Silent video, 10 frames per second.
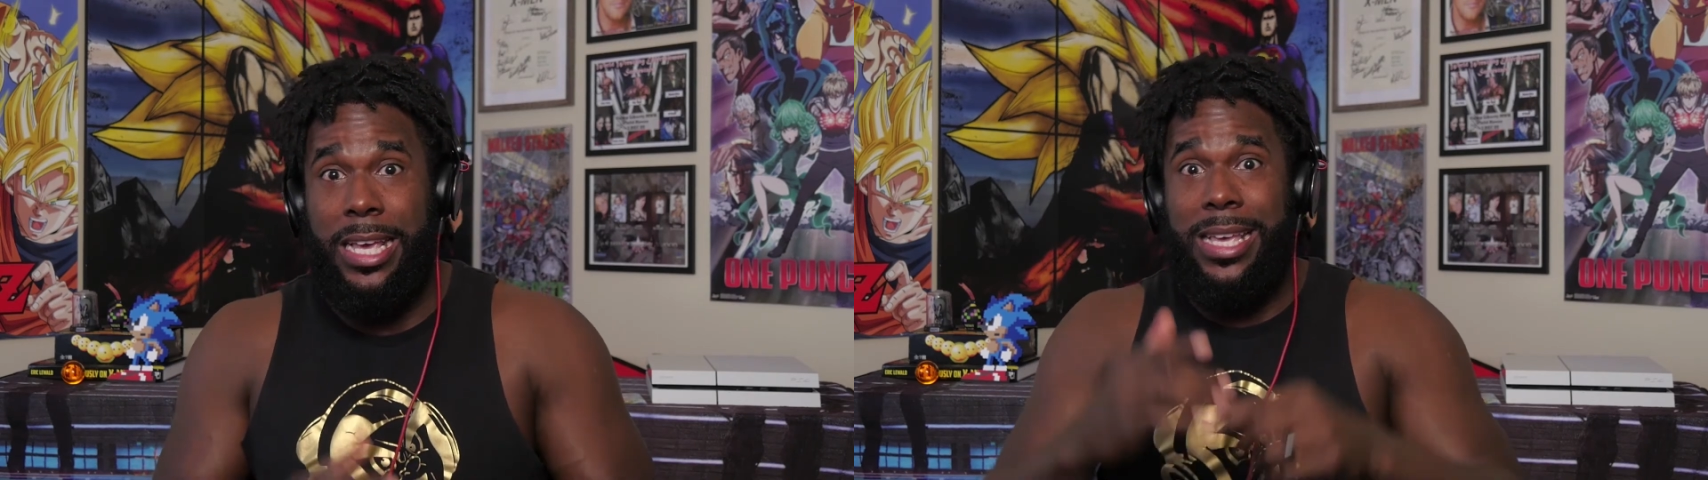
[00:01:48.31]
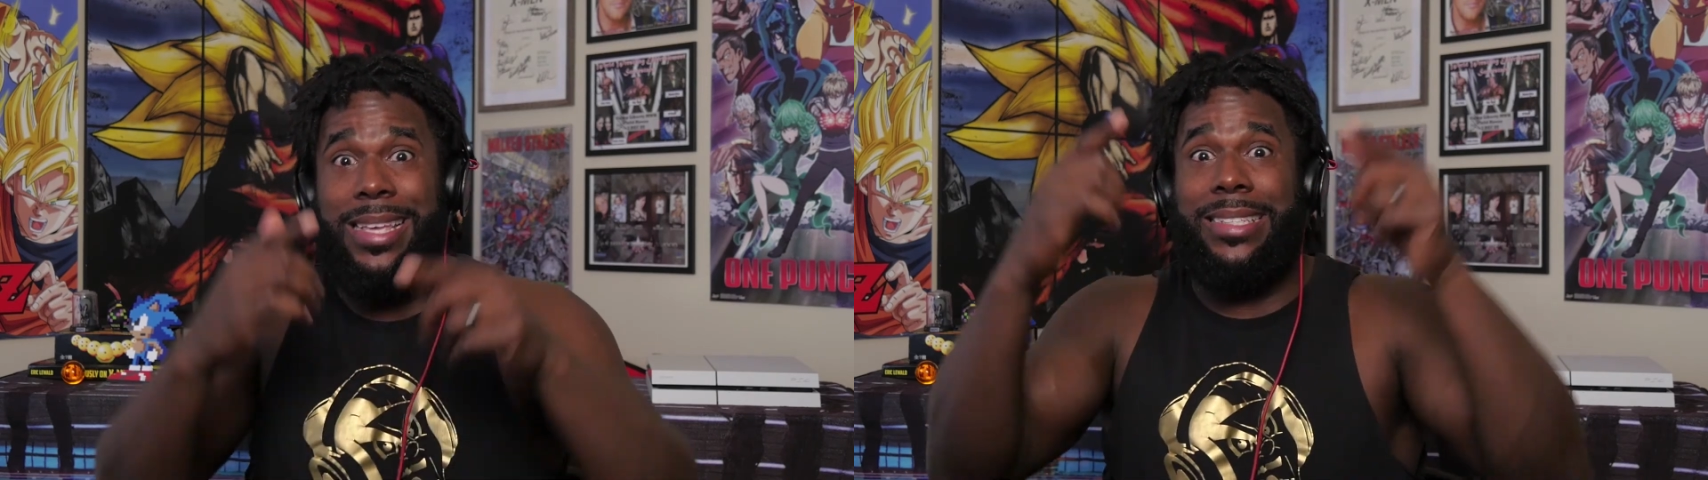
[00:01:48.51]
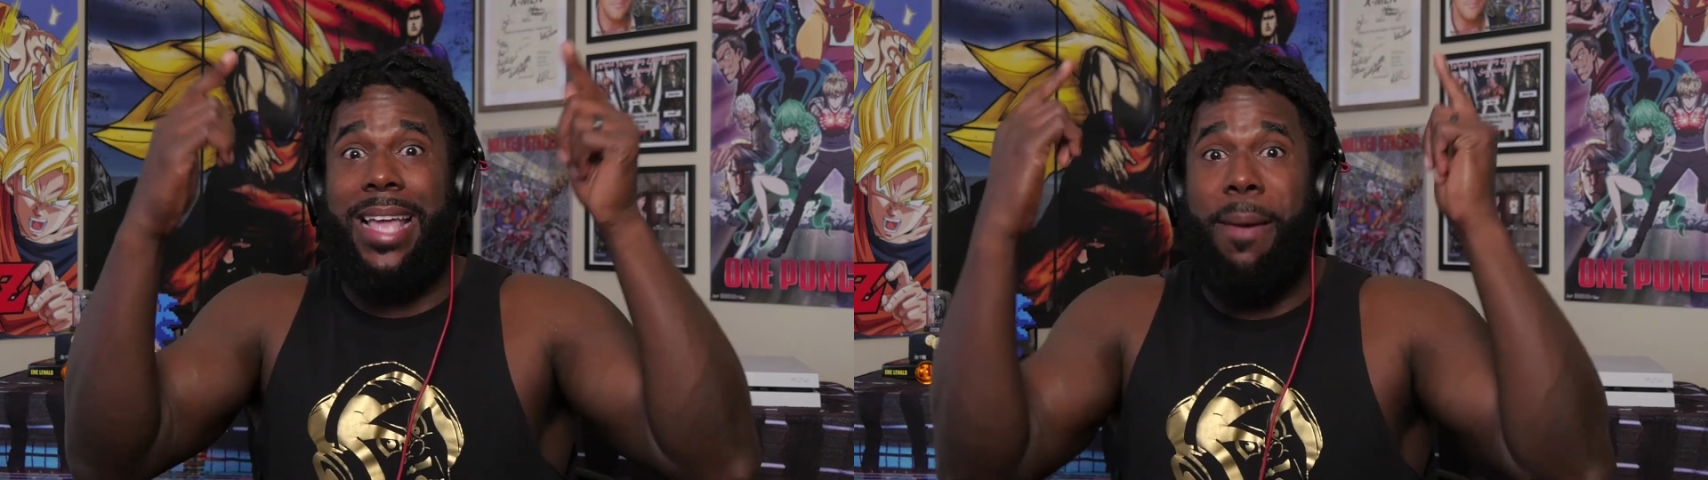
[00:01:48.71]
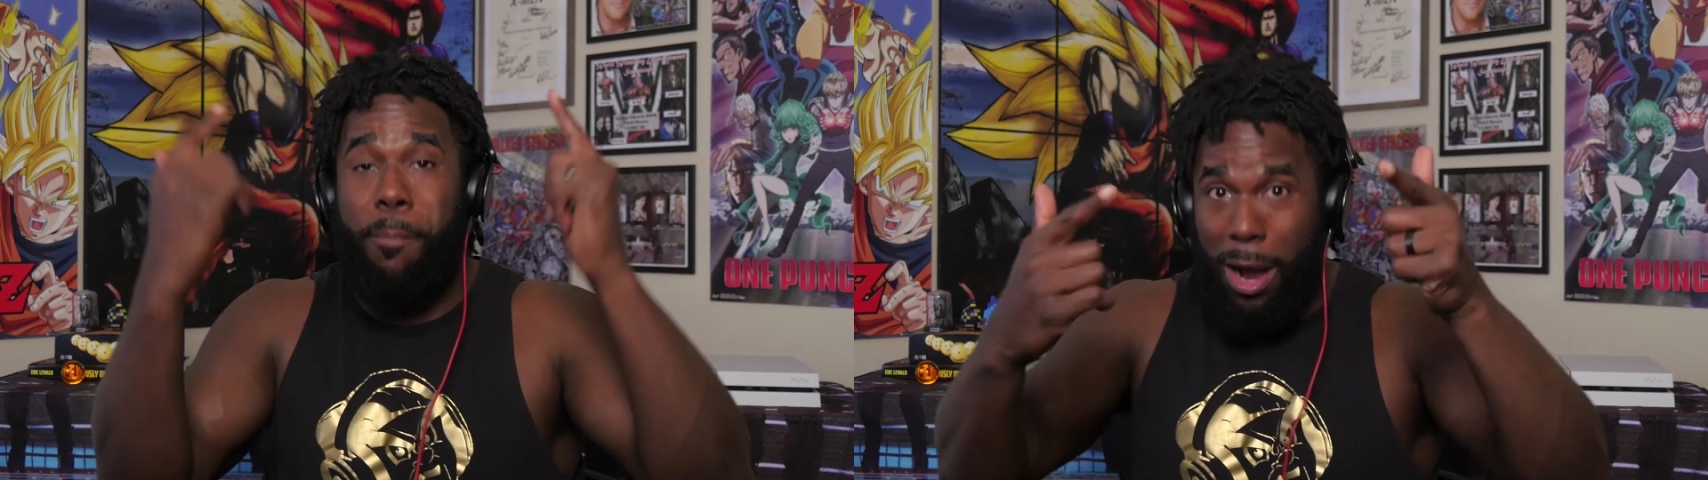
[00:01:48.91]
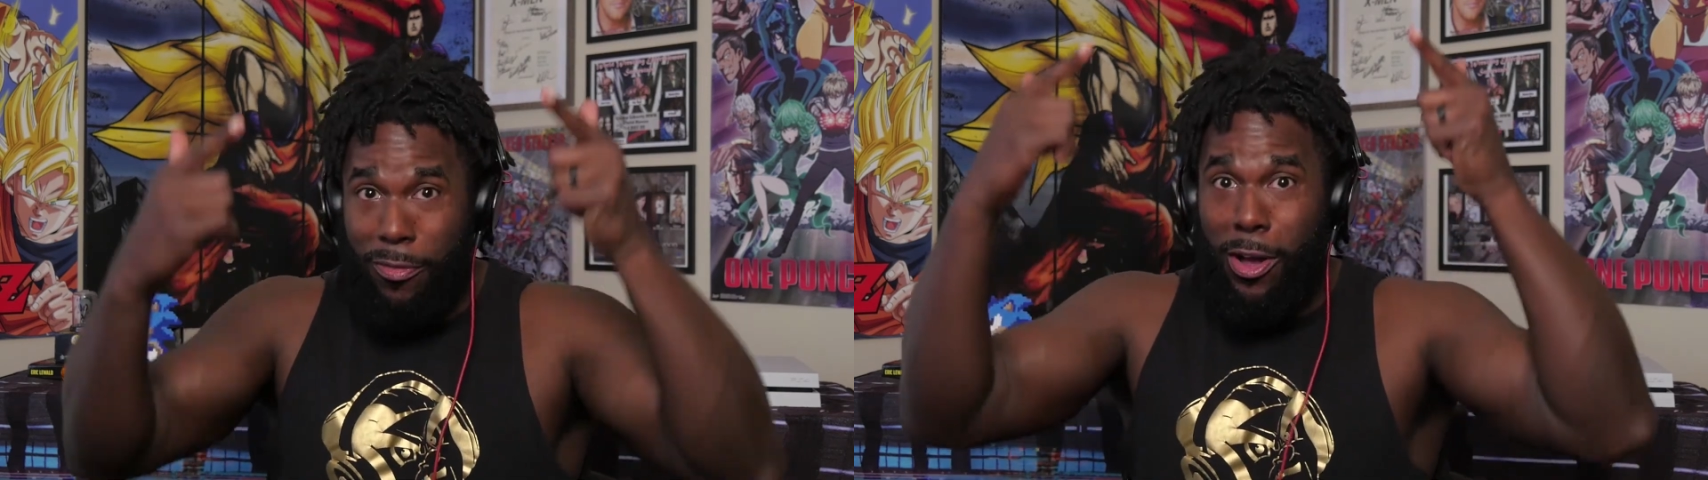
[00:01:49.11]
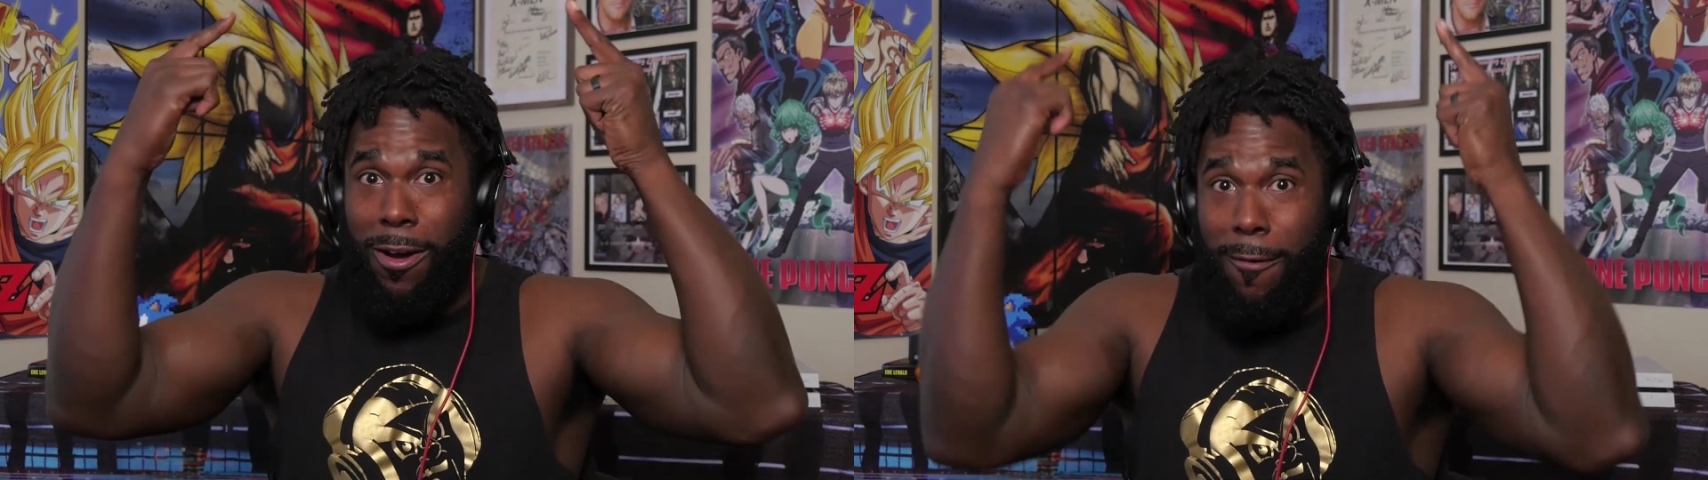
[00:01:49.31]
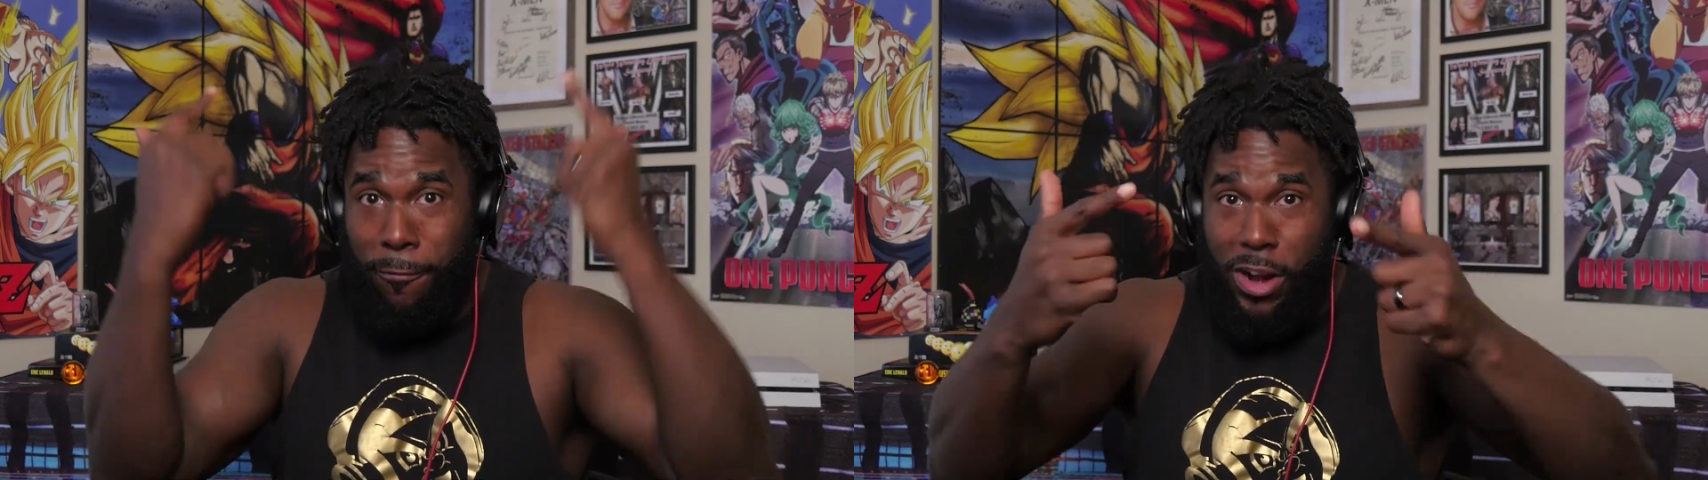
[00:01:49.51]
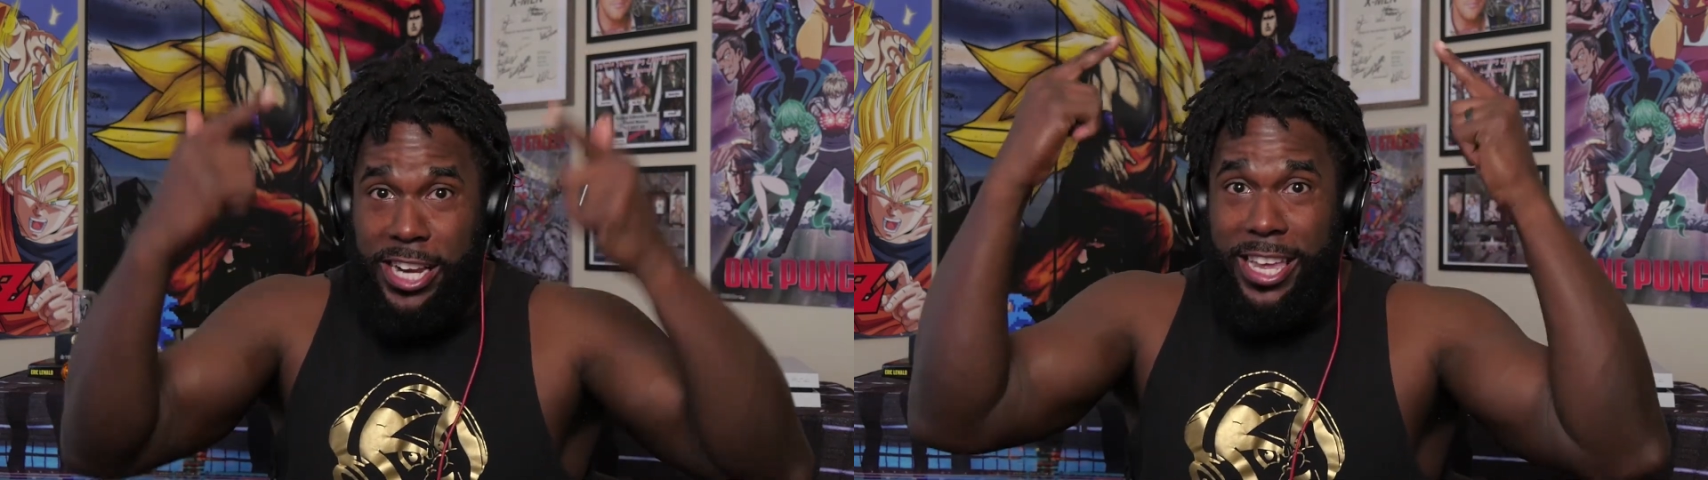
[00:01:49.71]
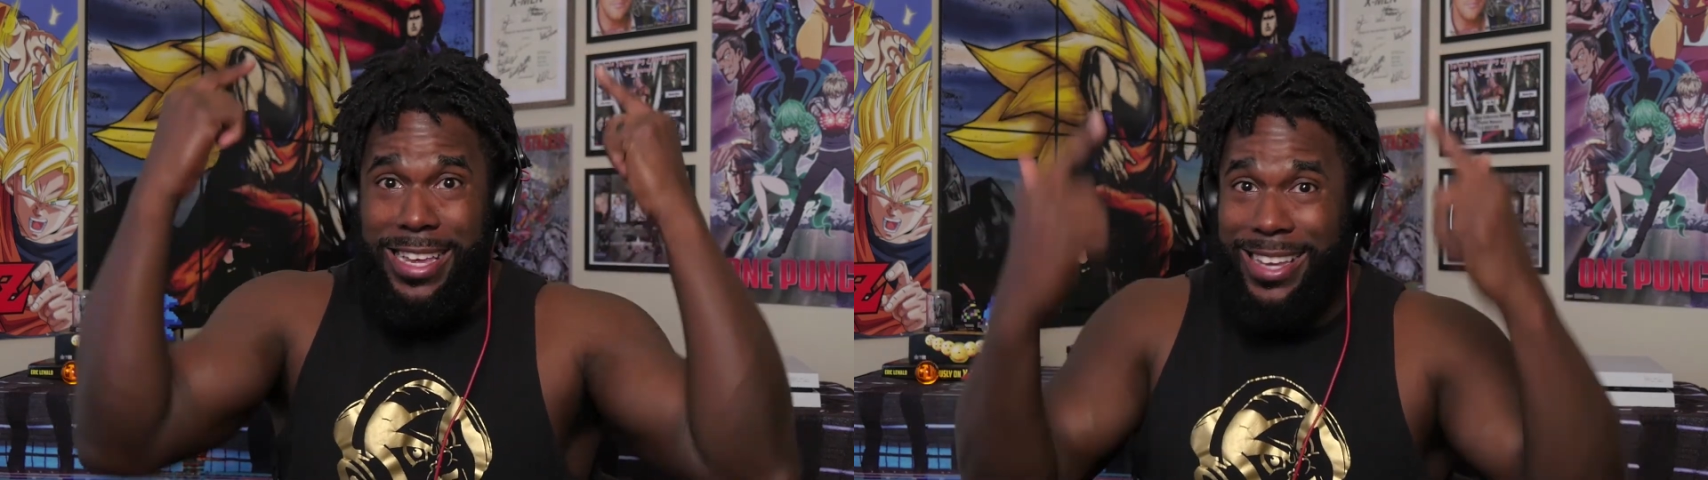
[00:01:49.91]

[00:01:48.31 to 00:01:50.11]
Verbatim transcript: is that mother freaking